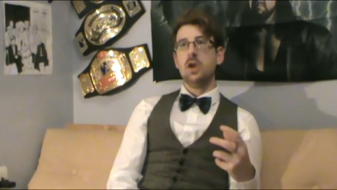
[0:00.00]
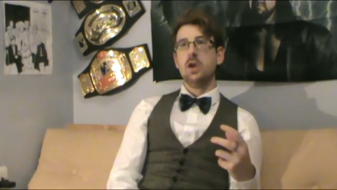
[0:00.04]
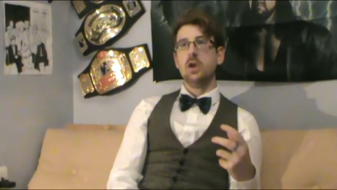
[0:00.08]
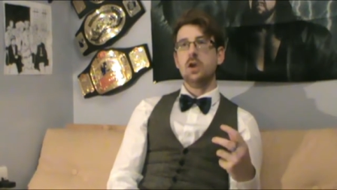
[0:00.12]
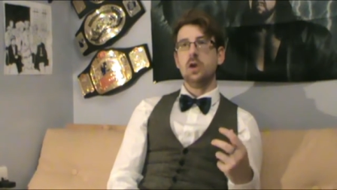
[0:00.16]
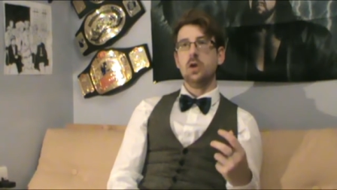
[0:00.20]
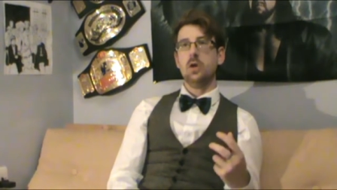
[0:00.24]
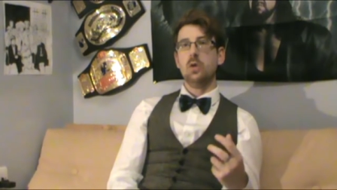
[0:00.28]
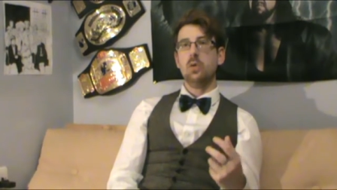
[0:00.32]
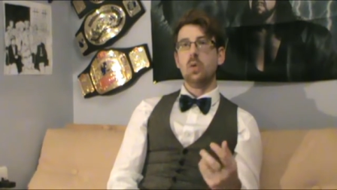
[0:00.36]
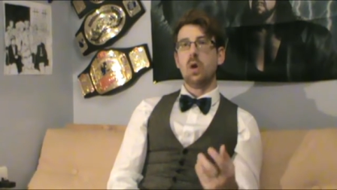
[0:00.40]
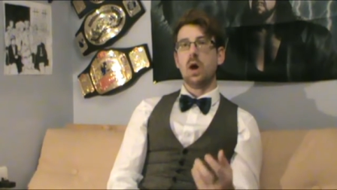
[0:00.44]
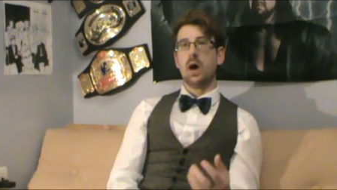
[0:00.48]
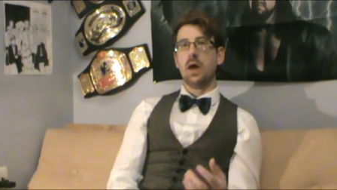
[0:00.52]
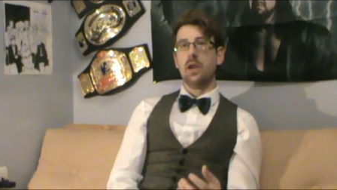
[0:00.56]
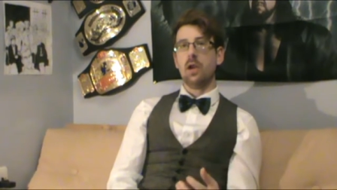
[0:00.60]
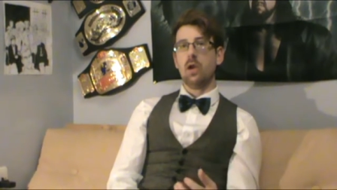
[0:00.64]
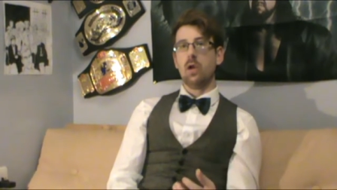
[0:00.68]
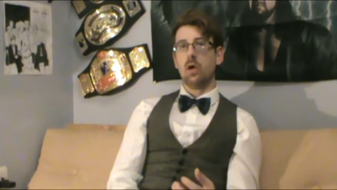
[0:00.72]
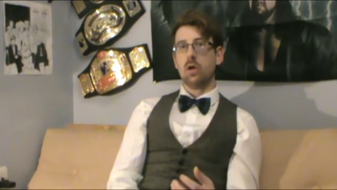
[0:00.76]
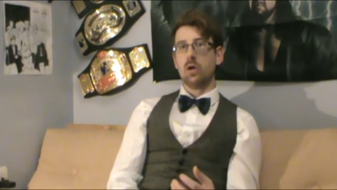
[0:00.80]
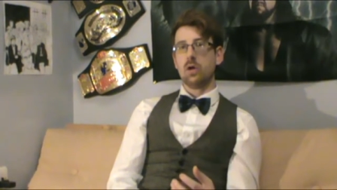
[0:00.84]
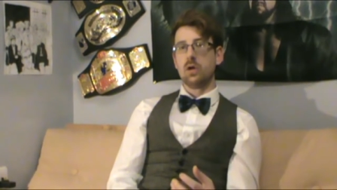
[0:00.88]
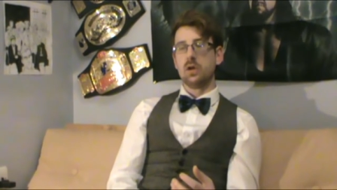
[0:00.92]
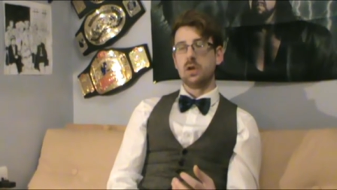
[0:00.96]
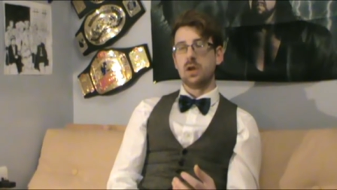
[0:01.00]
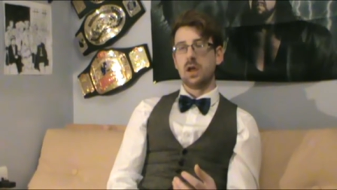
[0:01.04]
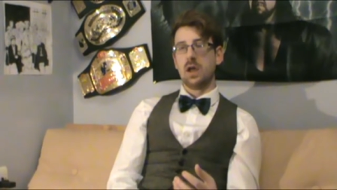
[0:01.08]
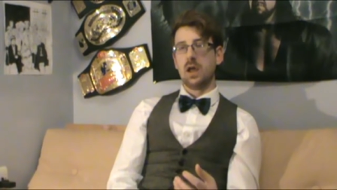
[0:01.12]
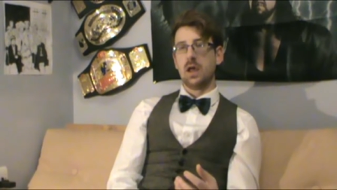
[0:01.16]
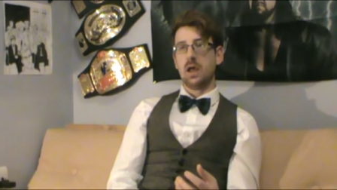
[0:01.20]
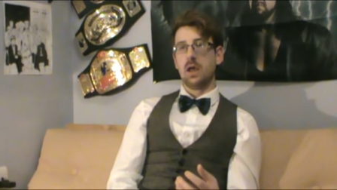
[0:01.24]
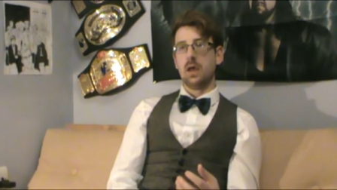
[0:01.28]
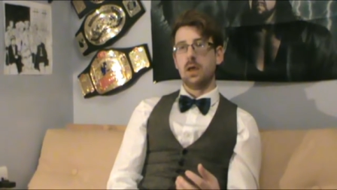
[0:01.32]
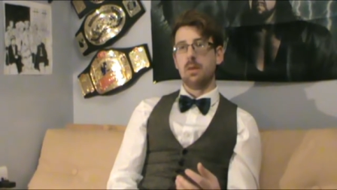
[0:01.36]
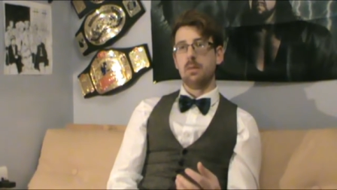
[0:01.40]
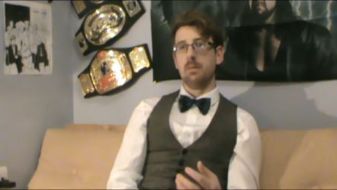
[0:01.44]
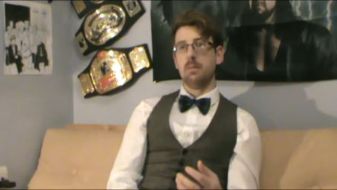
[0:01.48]
you unlock
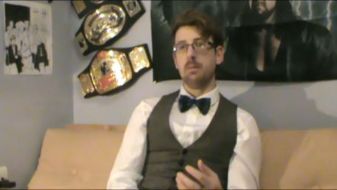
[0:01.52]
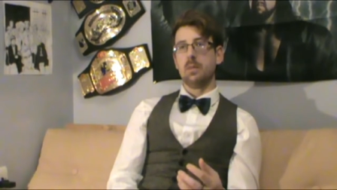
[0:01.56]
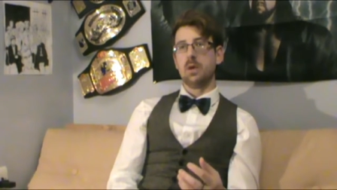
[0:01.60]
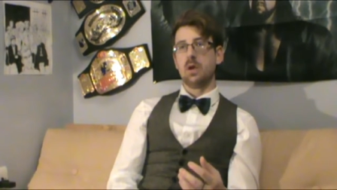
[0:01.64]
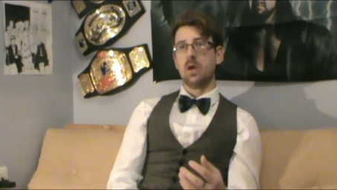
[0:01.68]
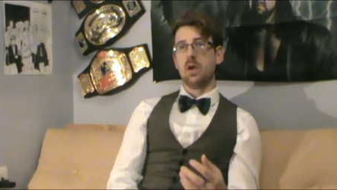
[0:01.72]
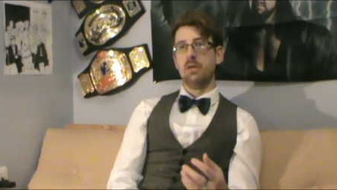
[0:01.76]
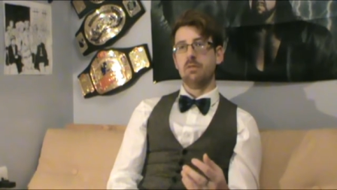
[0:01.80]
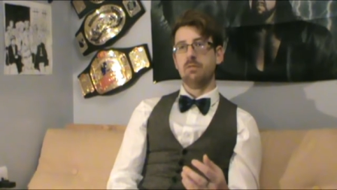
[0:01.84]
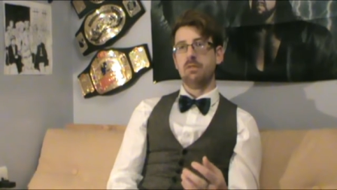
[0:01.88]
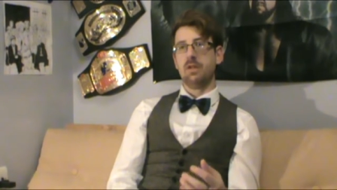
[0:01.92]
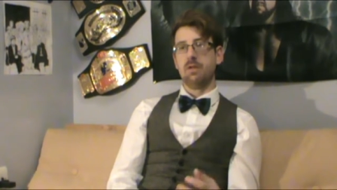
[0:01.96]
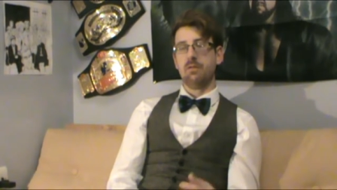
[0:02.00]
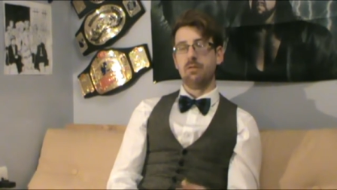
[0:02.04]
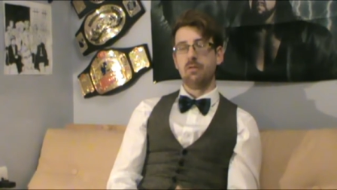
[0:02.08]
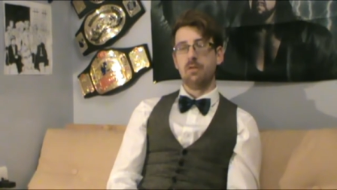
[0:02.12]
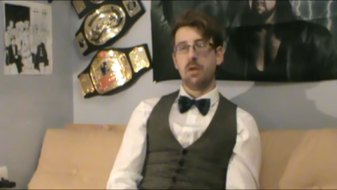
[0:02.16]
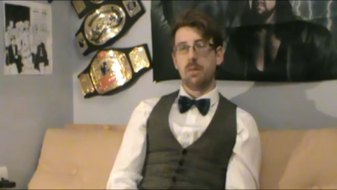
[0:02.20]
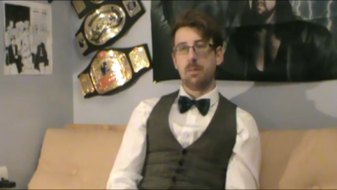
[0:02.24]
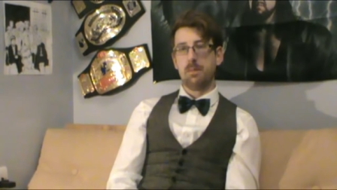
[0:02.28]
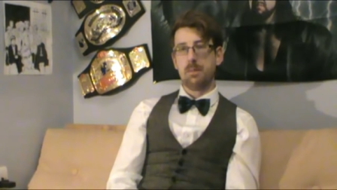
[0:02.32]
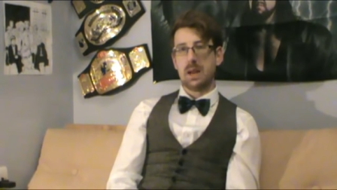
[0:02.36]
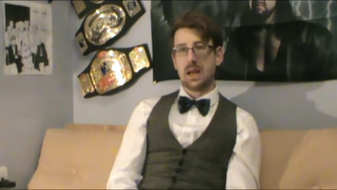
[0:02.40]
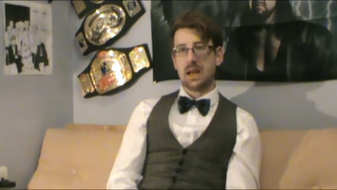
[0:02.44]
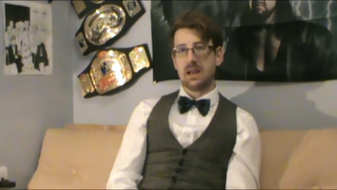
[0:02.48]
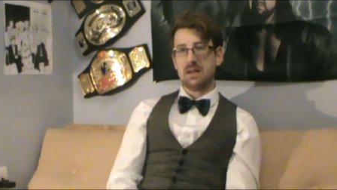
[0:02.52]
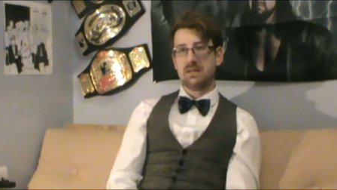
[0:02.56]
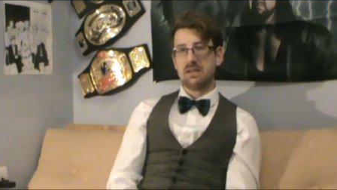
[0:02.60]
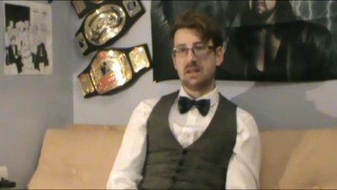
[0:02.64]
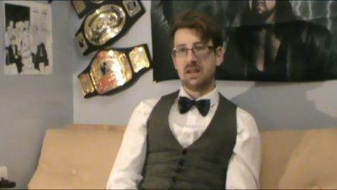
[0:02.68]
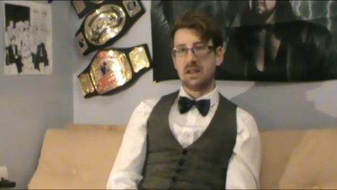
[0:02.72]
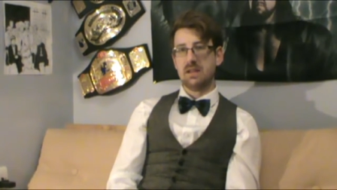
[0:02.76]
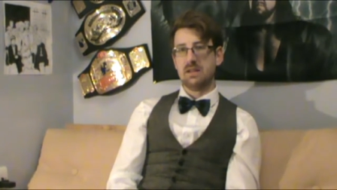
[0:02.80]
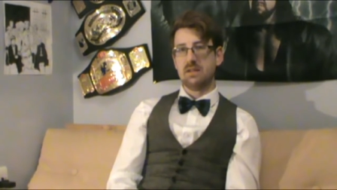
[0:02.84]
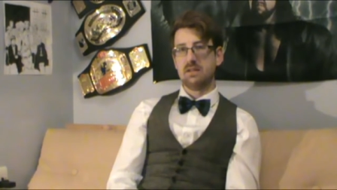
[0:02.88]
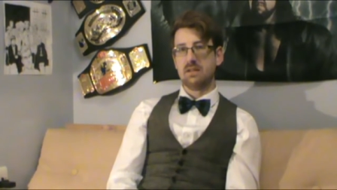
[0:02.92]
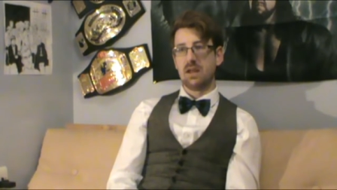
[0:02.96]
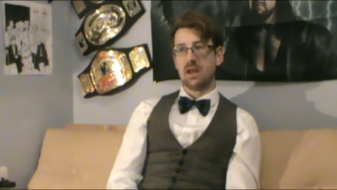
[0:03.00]
um, kind of different
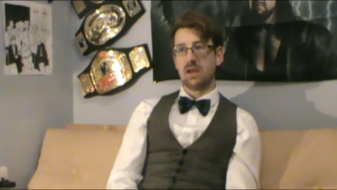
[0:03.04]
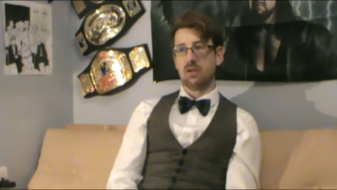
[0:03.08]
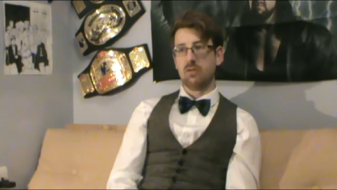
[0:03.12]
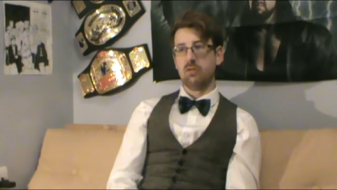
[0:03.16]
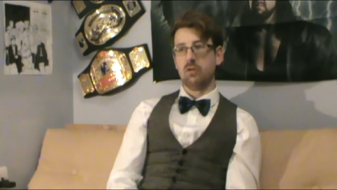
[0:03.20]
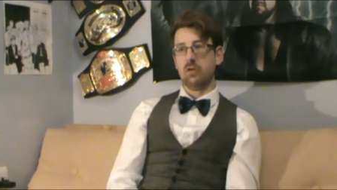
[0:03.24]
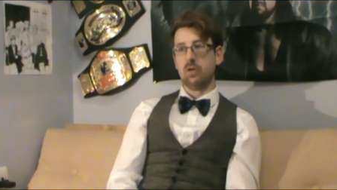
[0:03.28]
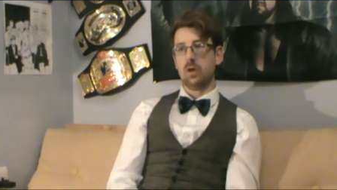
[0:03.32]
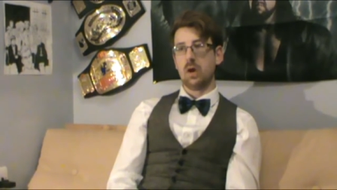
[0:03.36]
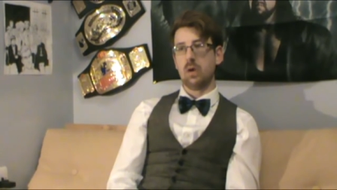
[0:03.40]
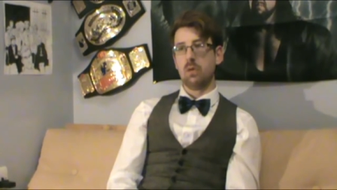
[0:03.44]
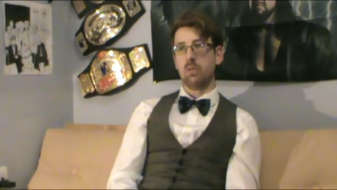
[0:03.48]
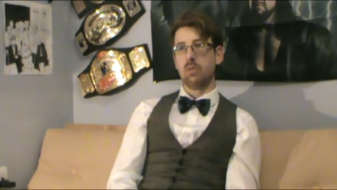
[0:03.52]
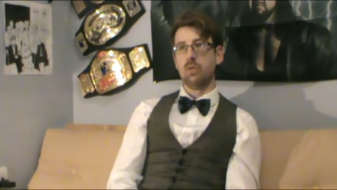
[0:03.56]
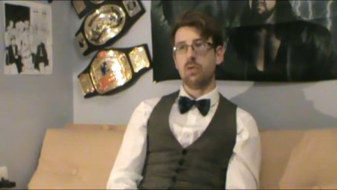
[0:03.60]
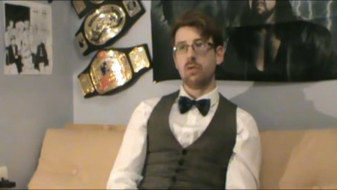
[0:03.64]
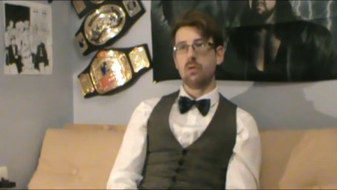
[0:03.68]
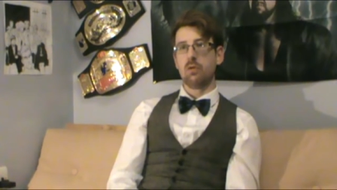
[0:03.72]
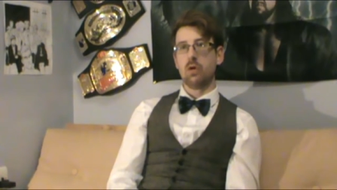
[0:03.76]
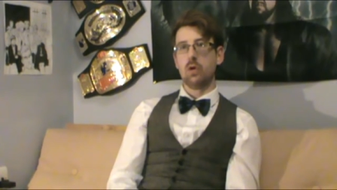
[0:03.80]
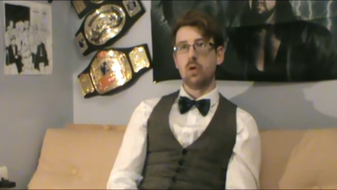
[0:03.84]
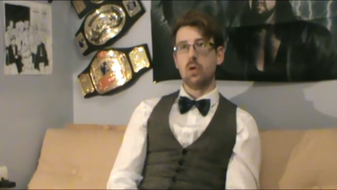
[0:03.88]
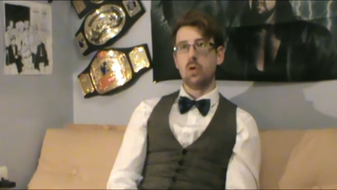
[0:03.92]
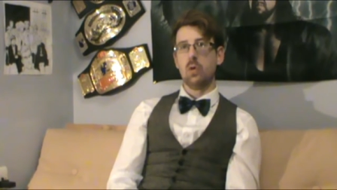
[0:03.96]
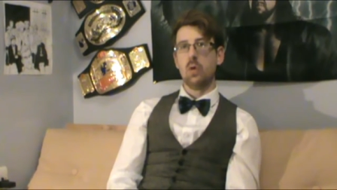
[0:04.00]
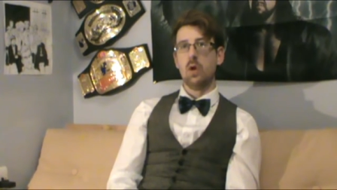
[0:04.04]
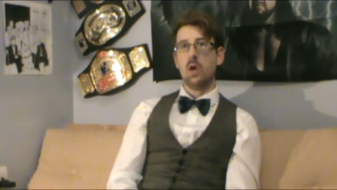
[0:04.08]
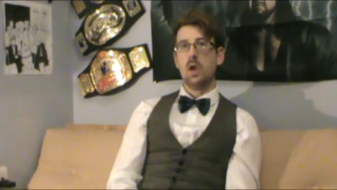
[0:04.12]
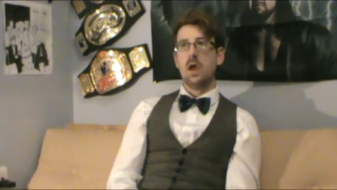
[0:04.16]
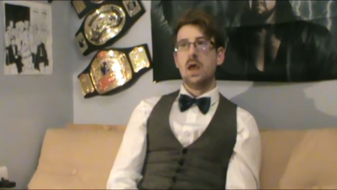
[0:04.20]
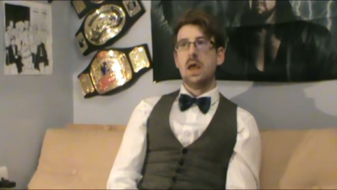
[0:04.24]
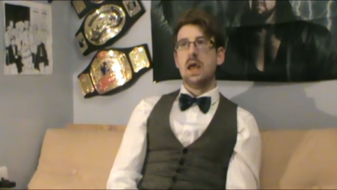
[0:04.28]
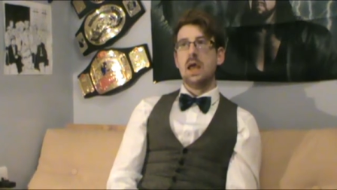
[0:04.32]
abilities as you go through